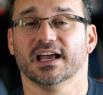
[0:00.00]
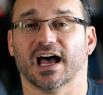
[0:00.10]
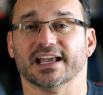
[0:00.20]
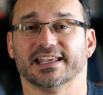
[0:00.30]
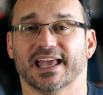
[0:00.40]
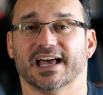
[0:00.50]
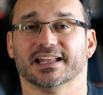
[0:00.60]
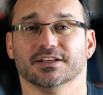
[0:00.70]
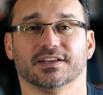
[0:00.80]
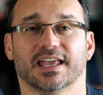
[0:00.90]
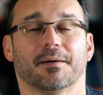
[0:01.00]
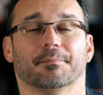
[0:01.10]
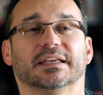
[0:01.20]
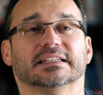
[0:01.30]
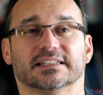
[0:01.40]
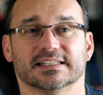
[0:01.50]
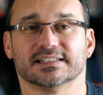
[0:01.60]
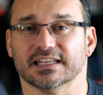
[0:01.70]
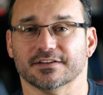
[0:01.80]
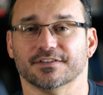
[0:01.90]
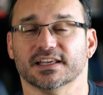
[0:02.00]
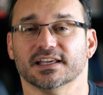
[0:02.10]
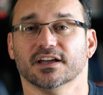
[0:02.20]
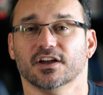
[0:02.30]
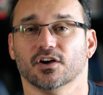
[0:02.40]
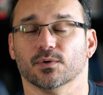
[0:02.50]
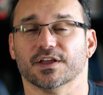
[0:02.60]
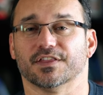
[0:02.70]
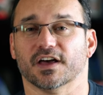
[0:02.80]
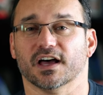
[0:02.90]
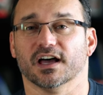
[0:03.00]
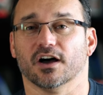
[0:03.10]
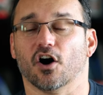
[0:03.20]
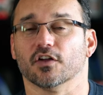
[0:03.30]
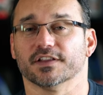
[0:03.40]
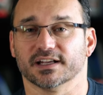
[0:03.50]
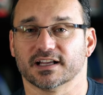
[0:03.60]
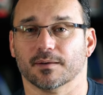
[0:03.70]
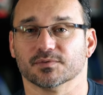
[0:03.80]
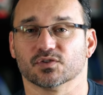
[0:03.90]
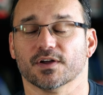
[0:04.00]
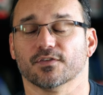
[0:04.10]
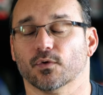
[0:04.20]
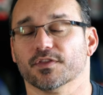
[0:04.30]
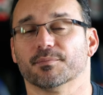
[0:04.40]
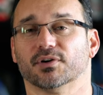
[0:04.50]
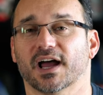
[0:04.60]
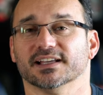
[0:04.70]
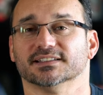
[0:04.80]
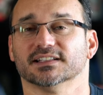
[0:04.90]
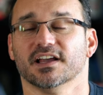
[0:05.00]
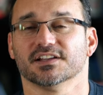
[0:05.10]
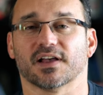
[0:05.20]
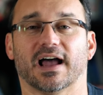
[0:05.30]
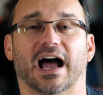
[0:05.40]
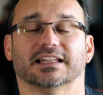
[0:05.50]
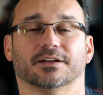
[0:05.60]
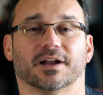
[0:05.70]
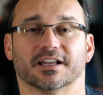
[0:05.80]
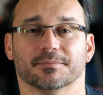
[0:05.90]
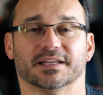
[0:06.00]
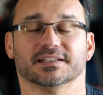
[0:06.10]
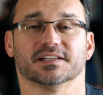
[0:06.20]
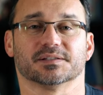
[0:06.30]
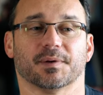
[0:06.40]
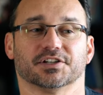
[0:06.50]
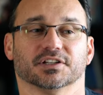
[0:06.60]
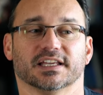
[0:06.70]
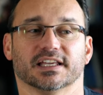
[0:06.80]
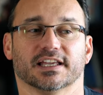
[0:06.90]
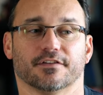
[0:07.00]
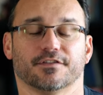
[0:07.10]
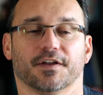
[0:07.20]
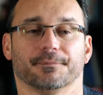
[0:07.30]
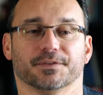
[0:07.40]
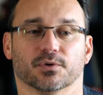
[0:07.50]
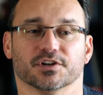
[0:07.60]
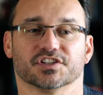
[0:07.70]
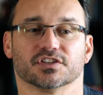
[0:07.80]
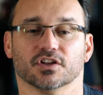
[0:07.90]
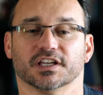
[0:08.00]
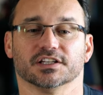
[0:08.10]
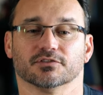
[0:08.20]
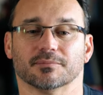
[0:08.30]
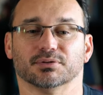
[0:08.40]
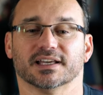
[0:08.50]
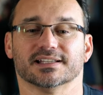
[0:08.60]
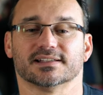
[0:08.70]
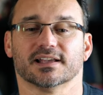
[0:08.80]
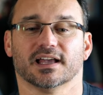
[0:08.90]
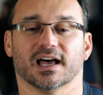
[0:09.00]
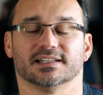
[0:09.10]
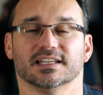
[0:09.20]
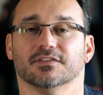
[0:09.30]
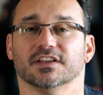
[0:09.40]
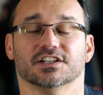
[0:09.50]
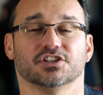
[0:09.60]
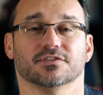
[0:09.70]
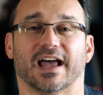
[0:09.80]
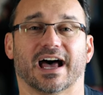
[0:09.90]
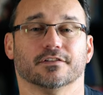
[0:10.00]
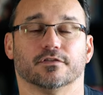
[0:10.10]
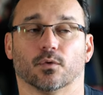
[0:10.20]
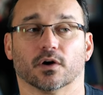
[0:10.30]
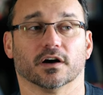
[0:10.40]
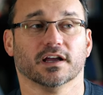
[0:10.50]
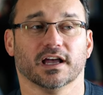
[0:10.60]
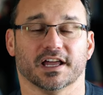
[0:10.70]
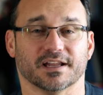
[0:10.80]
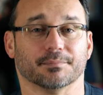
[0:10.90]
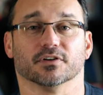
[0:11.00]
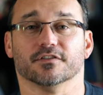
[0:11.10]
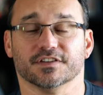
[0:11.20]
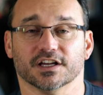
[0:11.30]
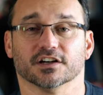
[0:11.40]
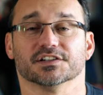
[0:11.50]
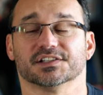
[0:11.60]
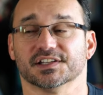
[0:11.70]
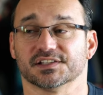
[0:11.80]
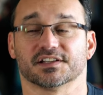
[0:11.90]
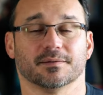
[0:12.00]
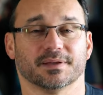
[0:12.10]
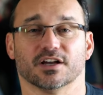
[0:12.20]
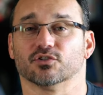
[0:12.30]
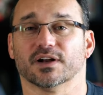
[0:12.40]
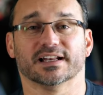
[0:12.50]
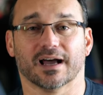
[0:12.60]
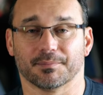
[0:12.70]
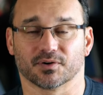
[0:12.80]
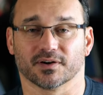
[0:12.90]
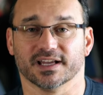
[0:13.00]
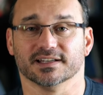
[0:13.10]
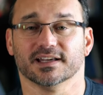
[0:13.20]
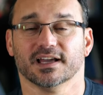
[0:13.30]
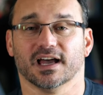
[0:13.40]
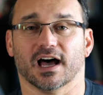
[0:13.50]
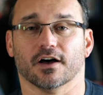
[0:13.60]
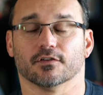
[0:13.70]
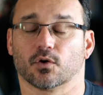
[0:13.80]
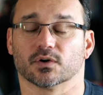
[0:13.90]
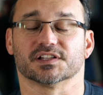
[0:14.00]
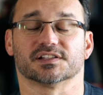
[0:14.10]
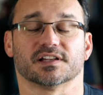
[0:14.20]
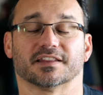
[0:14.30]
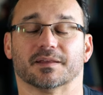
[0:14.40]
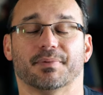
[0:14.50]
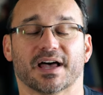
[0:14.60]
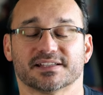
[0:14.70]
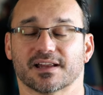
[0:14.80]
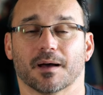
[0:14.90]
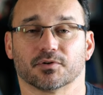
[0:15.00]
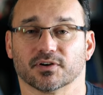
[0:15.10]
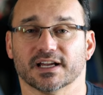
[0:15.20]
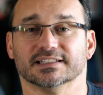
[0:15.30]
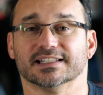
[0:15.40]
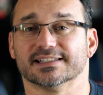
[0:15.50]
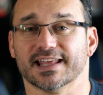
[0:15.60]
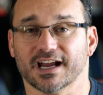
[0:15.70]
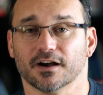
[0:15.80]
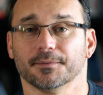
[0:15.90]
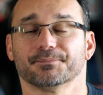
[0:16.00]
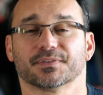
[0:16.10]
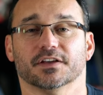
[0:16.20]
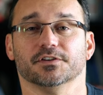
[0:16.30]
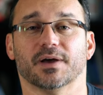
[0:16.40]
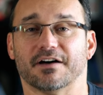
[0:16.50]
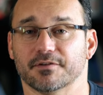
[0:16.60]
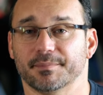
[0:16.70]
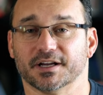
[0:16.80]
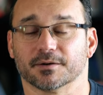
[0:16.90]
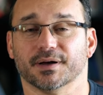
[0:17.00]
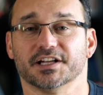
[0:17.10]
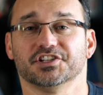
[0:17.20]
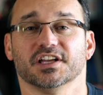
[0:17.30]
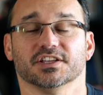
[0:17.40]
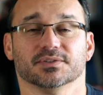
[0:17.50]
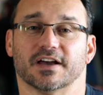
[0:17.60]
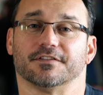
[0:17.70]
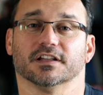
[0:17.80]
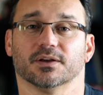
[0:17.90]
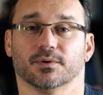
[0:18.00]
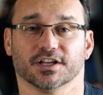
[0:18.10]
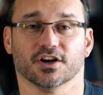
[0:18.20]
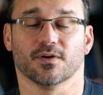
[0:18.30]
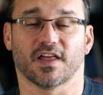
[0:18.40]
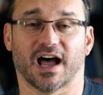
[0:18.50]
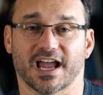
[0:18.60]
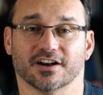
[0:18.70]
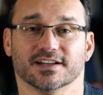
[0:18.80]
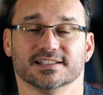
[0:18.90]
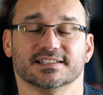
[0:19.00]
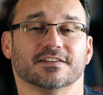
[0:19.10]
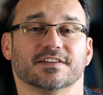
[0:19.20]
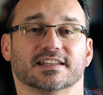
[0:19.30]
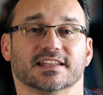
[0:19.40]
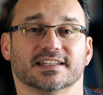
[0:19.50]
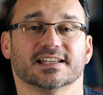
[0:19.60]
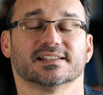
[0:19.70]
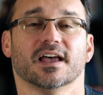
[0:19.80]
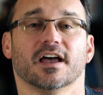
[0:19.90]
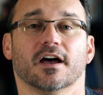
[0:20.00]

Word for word: I can't you can't beat this TV with uh, all that it comes with for the price. So I highly recommend it, especially if you are just looking to replace a TV that you've had for a number of years. This is going to be a great upgrade. Uh, of course, it's not the best upgrade that's there. If you have a bigger budget, you definitely want to go with a higher end TV than this.